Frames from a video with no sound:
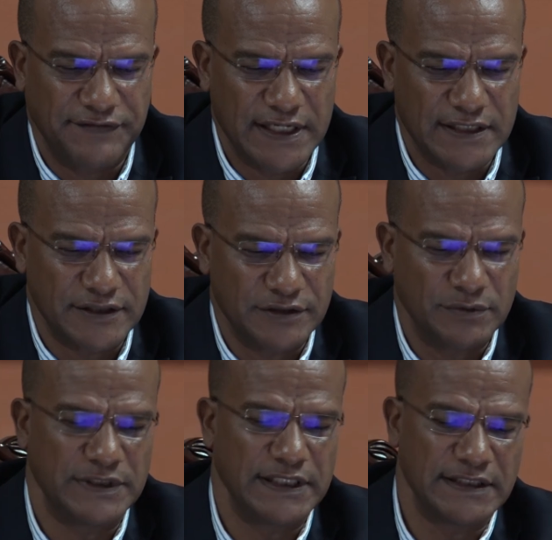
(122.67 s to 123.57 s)
fatal
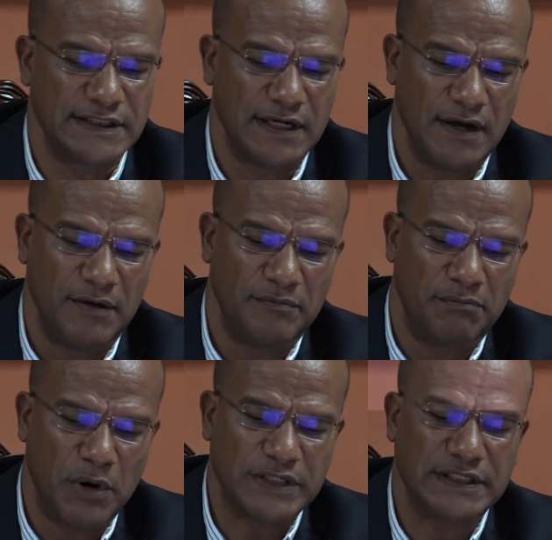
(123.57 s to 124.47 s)
shootings.
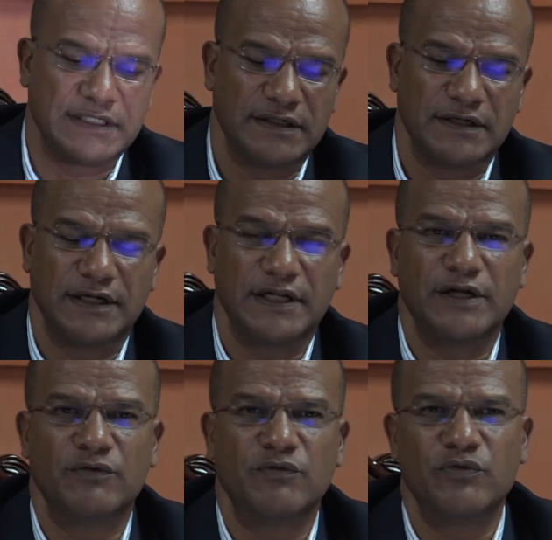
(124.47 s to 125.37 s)
But
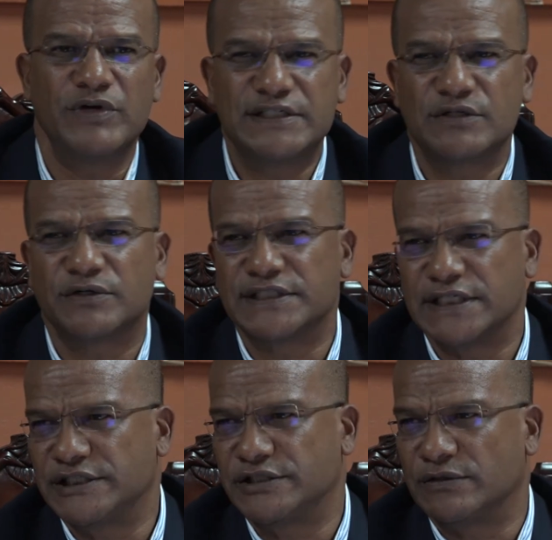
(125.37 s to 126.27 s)
the resource
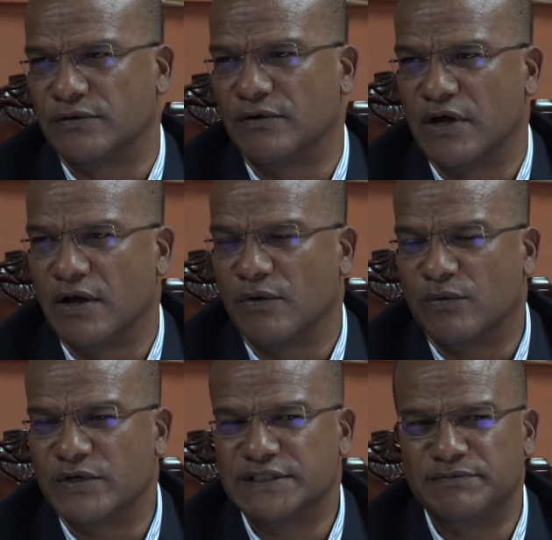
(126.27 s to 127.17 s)
issue
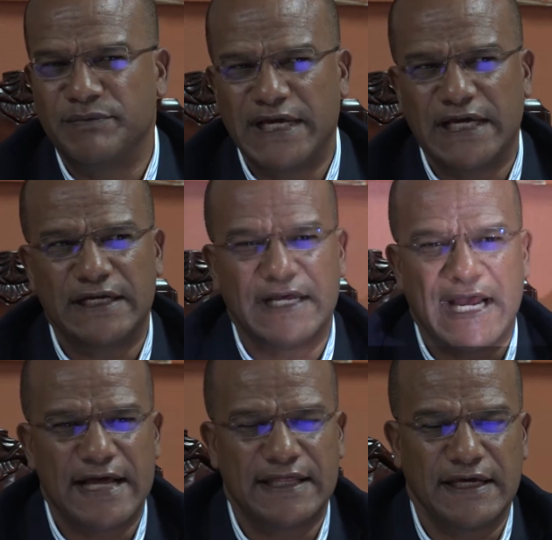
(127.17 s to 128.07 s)
was made,
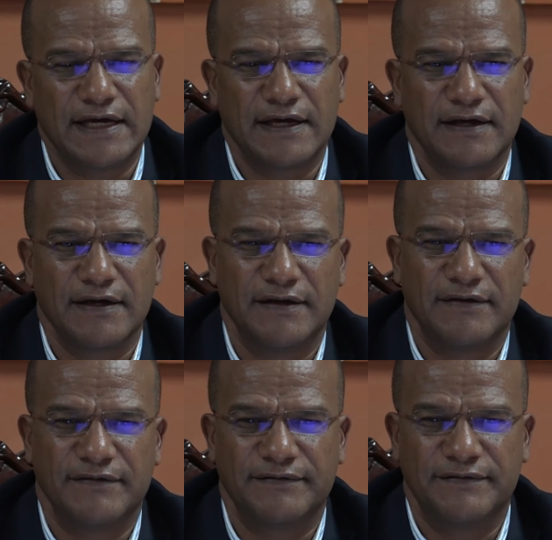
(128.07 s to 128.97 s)
I think,
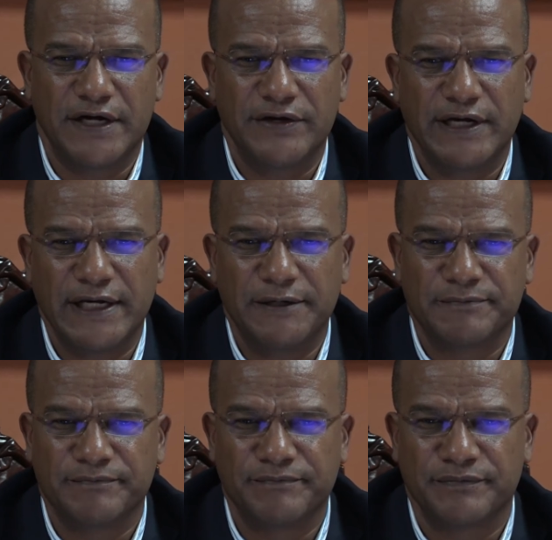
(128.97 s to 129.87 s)
very
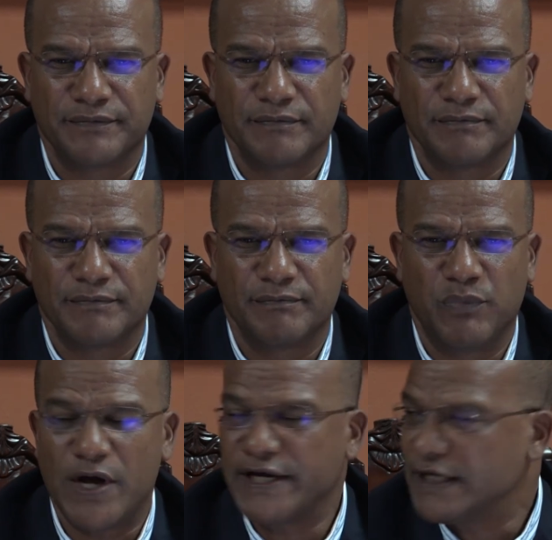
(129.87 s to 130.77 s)

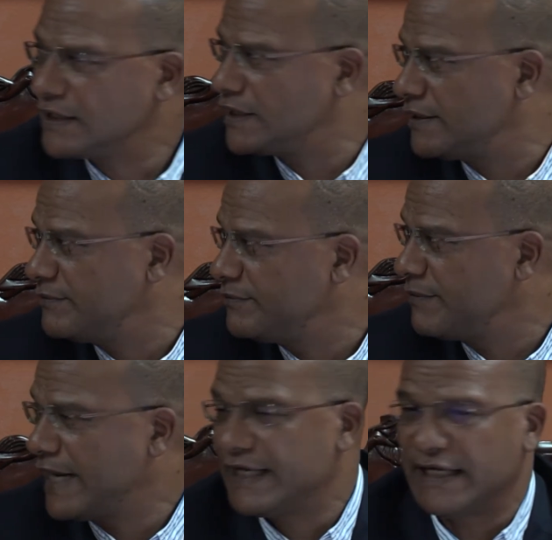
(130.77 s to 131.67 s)
poignantly
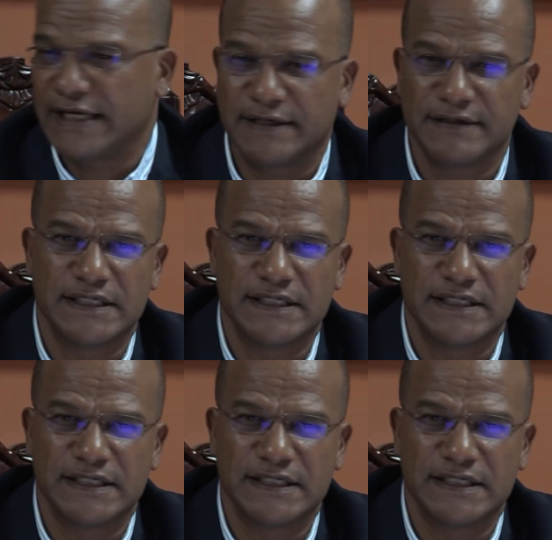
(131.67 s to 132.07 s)
by the